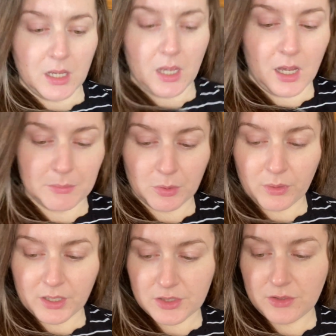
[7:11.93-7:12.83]
I'm
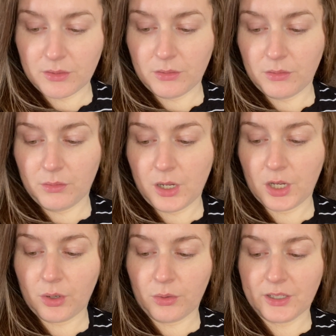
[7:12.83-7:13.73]
going to
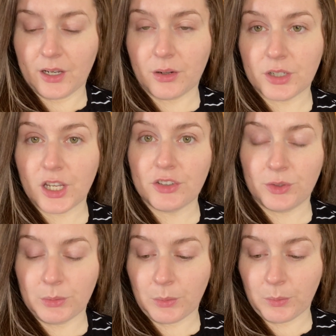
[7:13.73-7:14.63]
go down and
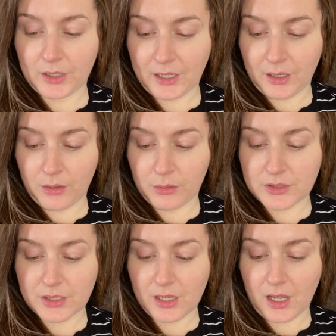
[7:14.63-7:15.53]
do a workout,